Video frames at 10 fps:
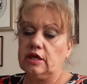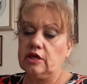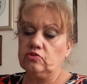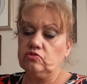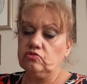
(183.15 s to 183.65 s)
I
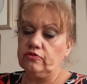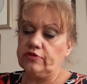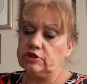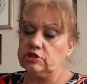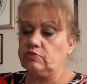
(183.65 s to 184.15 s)
don't know if
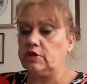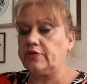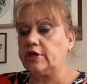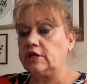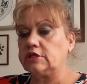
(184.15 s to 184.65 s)
this is the one I
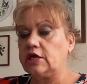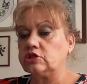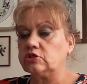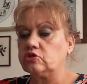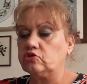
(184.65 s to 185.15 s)
think is
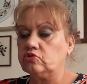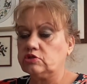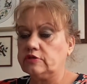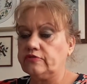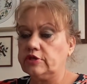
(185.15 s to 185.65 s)
actually
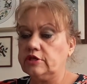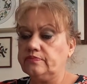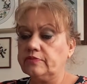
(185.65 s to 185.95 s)
cruelty free.